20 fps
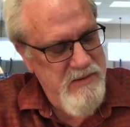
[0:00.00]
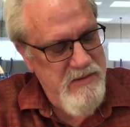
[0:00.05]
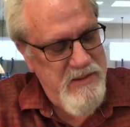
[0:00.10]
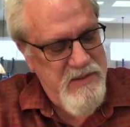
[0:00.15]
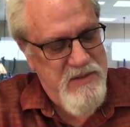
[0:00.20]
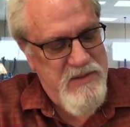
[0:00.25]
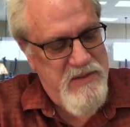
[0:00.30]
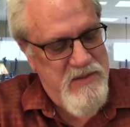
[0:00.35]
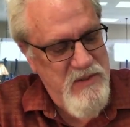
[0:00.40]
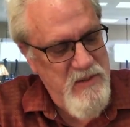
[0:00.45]

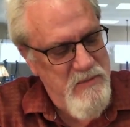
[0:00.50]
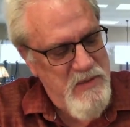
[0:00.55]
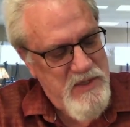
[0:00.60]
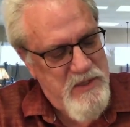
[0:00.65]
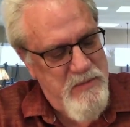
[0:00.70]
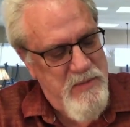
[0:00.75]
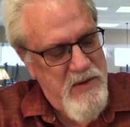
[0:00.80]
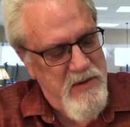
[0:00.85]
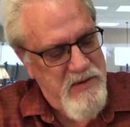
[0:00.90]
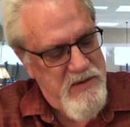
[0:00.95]
It's so
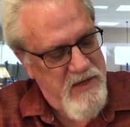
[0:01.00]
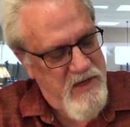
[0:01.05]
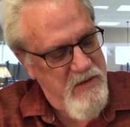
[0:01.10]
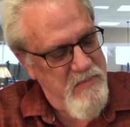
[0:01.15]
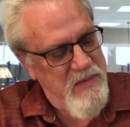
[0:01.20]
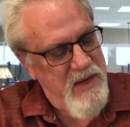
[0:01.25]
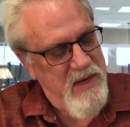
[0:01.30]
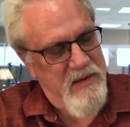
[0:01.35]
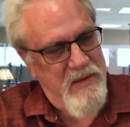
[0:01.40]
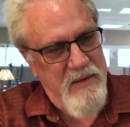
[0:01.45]
much better to come
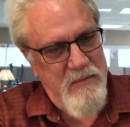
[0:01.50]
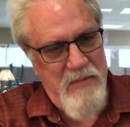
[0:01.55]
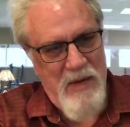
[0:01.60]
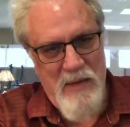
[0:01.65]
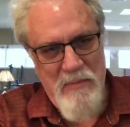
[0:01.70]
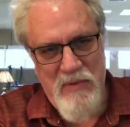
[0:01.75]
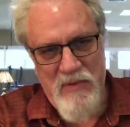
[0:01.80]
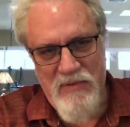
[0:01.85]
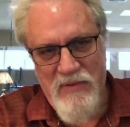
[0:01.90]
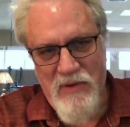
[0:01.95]
back to the
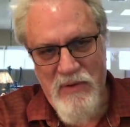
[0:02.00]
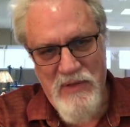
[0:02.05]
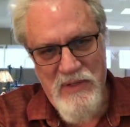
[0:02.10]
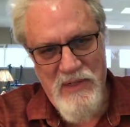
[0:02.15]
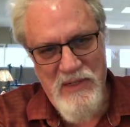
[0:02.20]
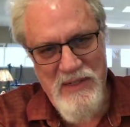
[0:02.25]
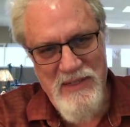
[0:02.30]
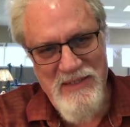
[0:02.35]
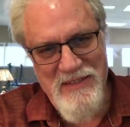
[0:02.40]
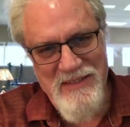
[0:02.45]
Bible, folks.